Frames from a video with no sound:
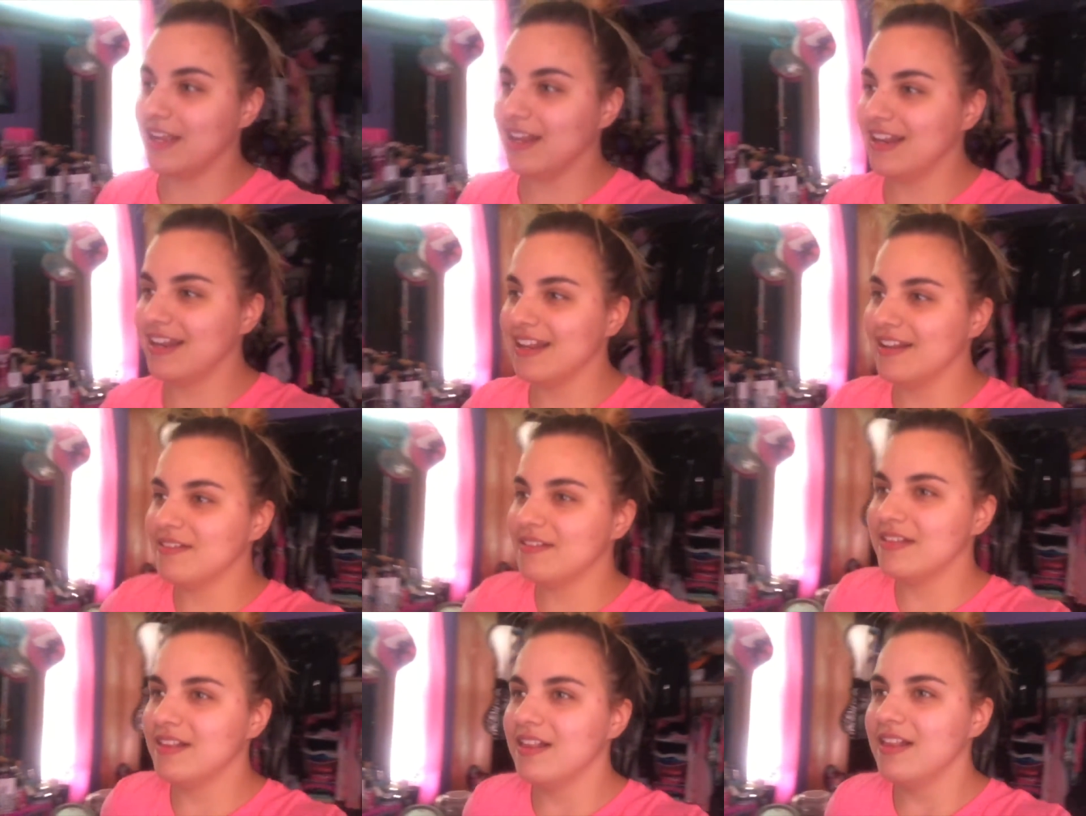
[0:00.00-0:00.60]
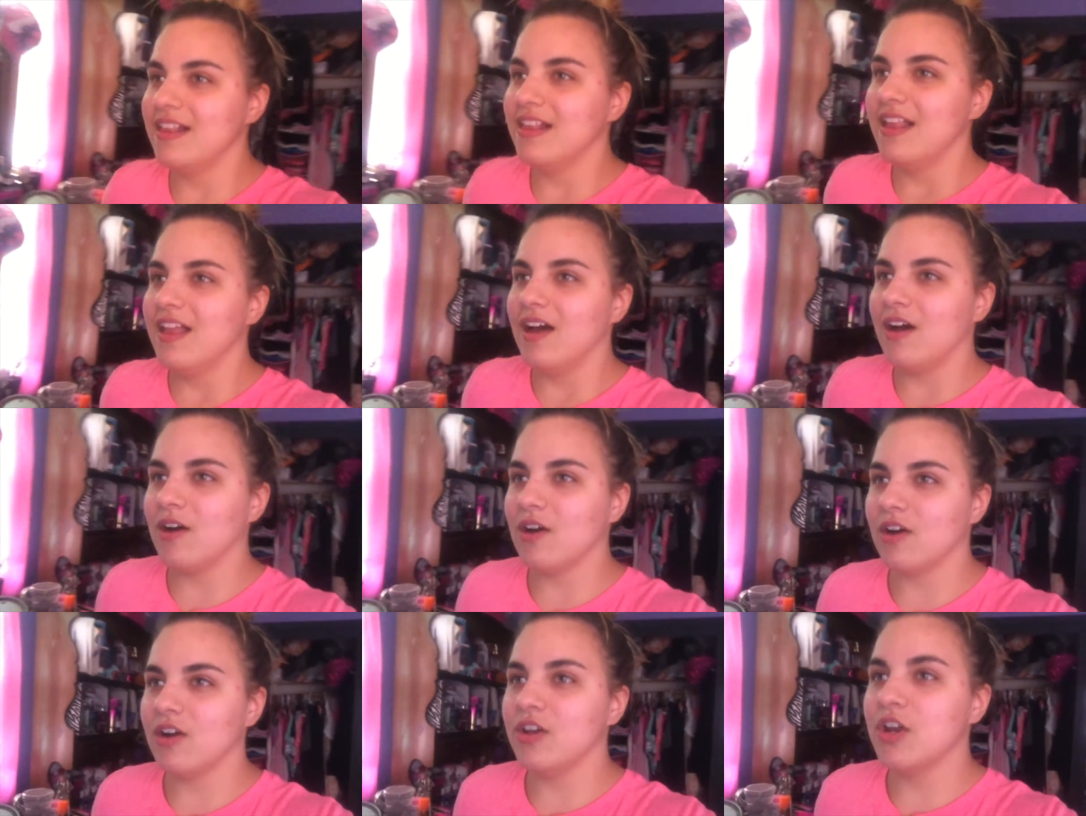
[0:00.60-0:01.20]
and
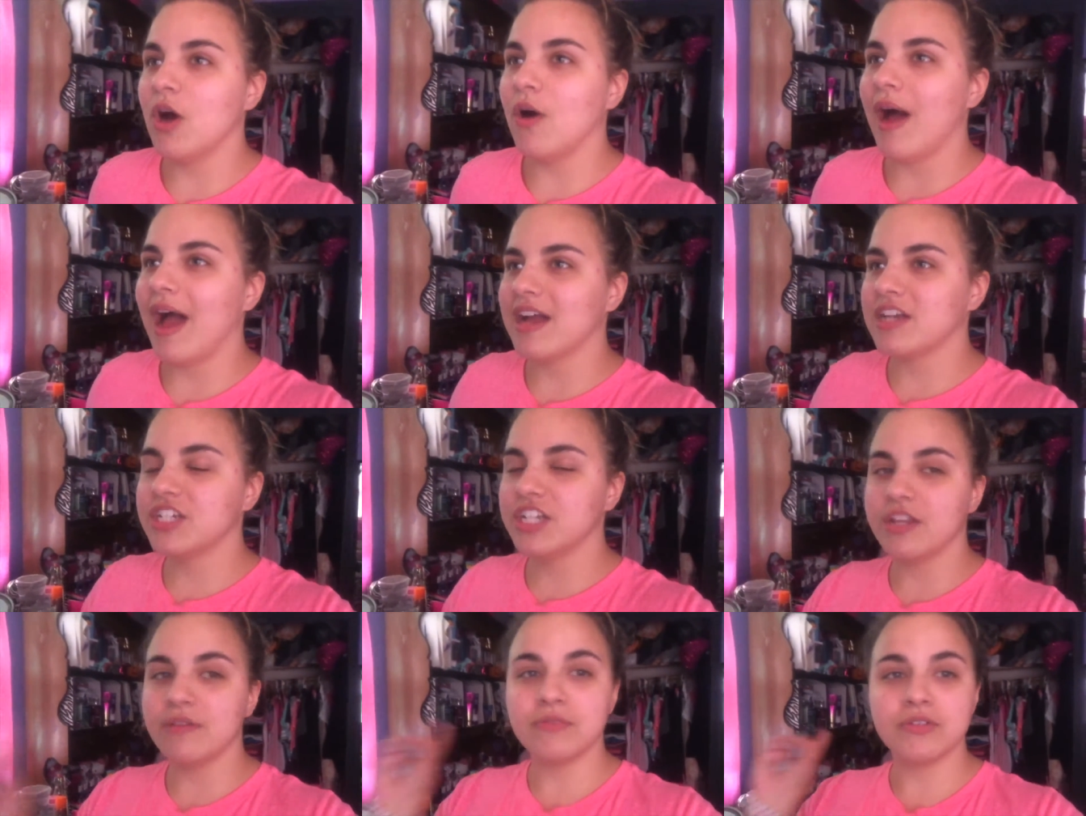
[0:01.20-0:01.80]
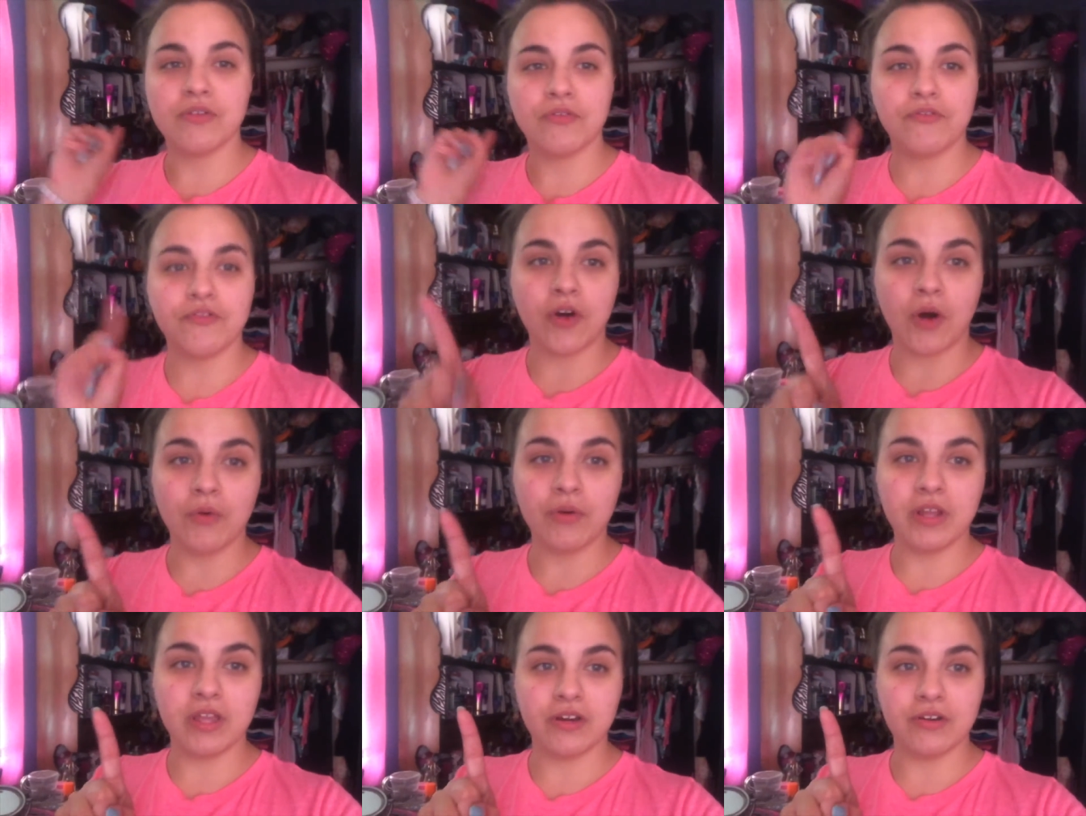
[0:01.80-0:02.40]
or no actually it was a
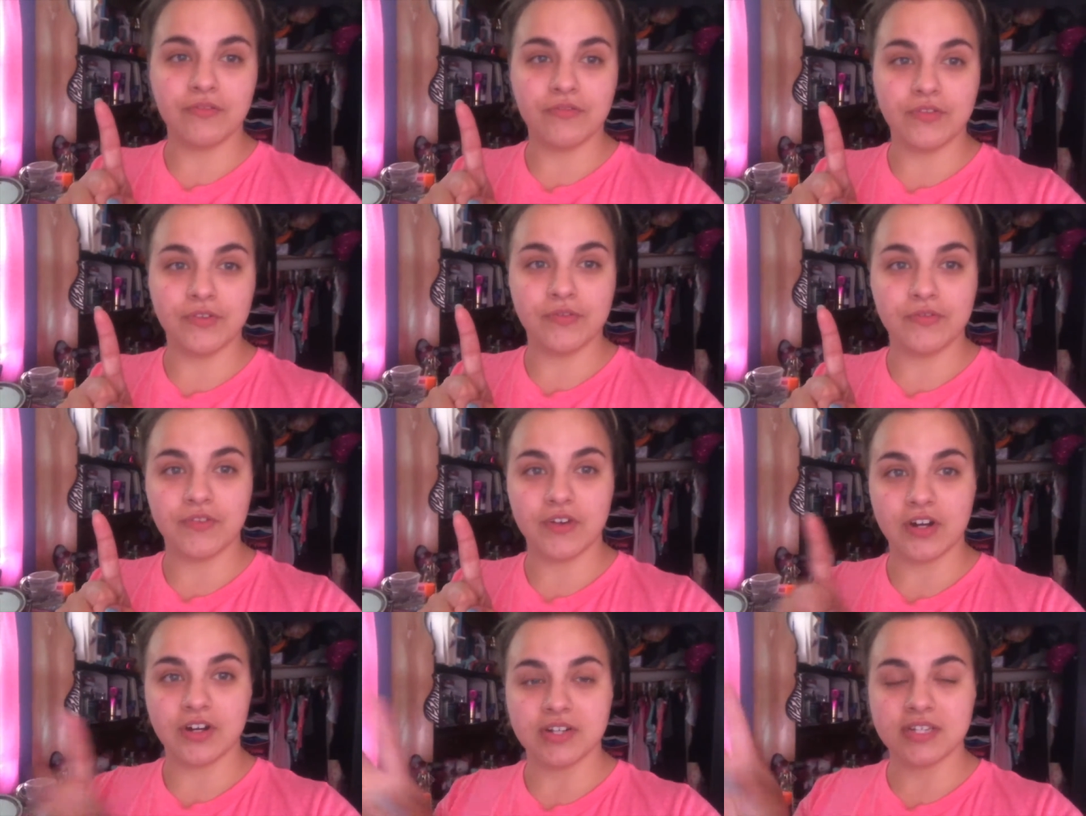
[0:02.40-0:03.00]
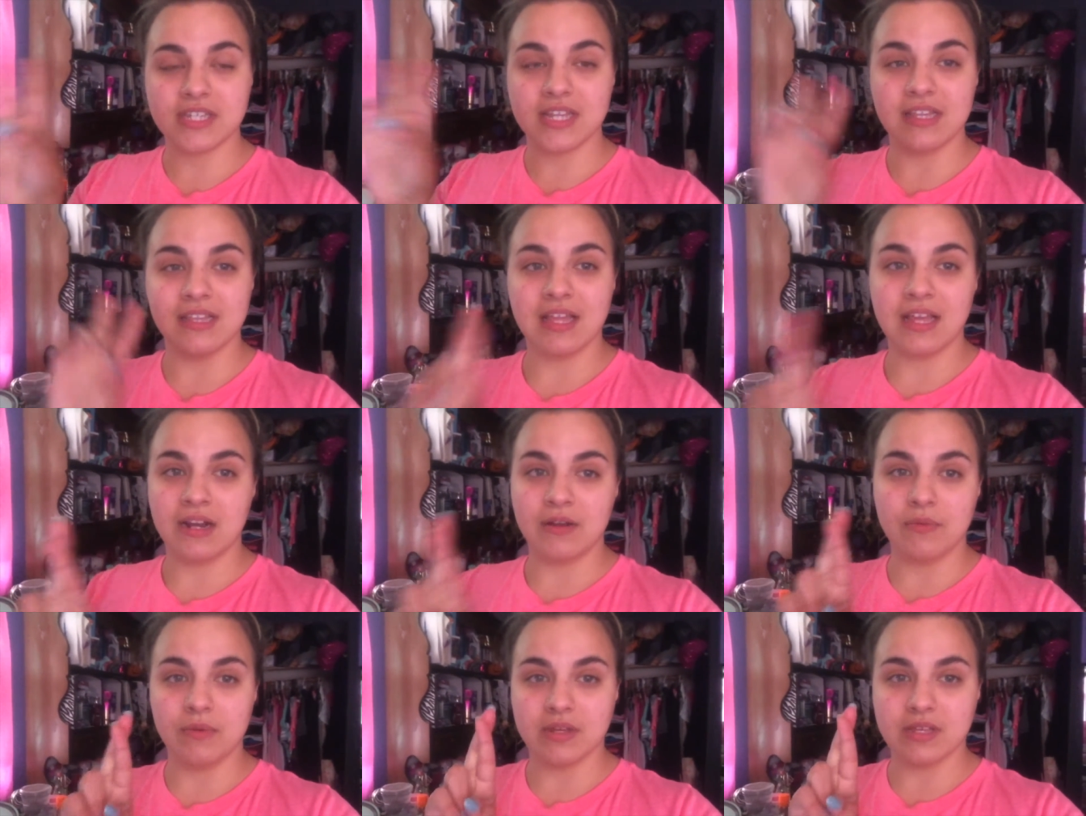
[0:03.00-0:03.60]
phone interview first and
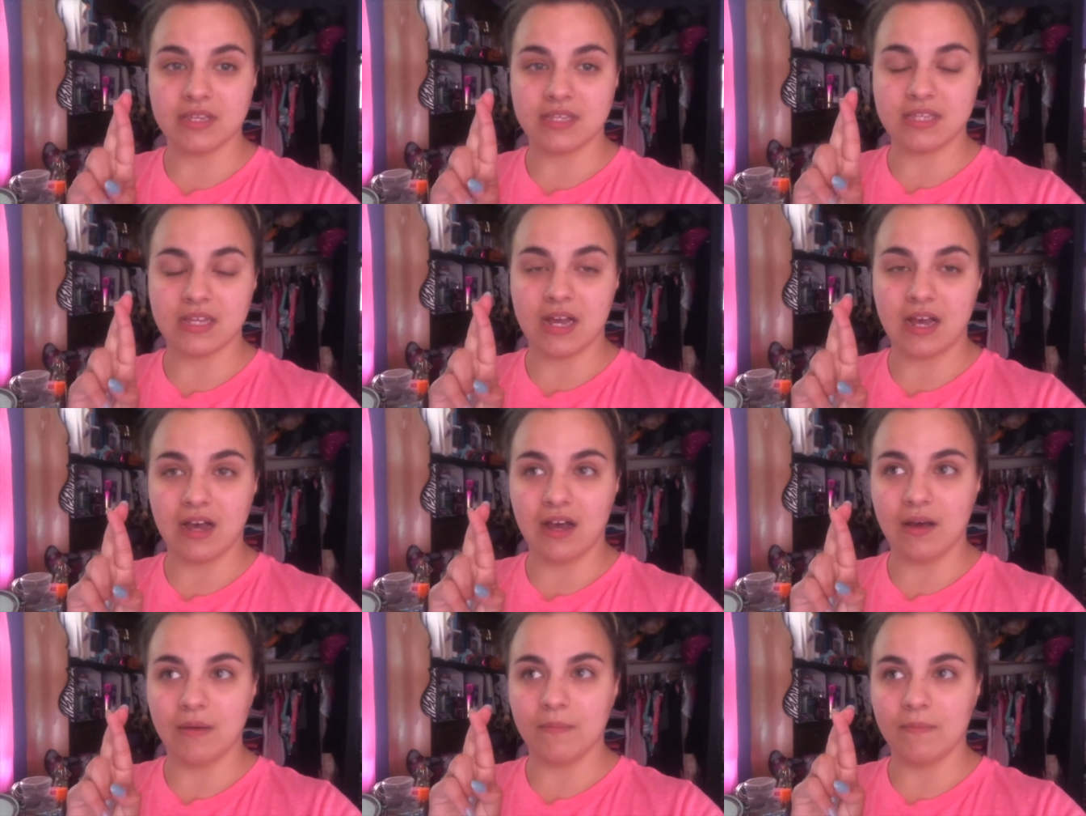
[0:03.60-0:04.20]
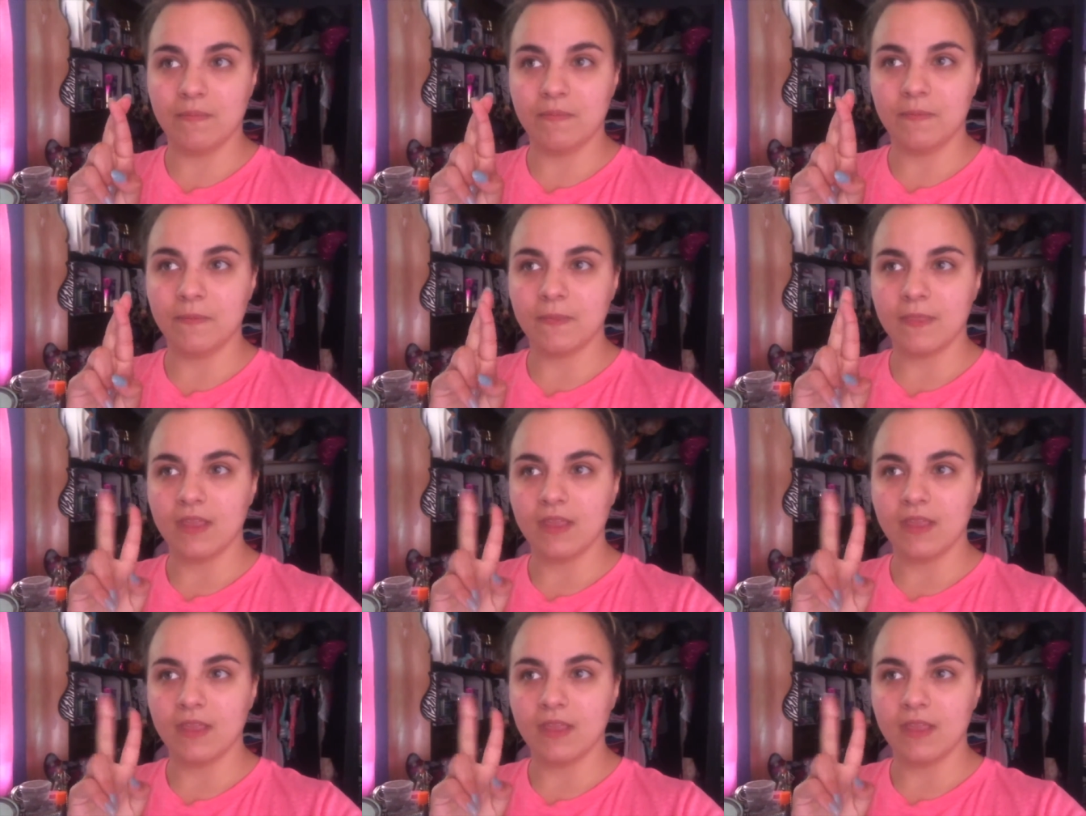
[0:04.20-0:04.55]
then it was um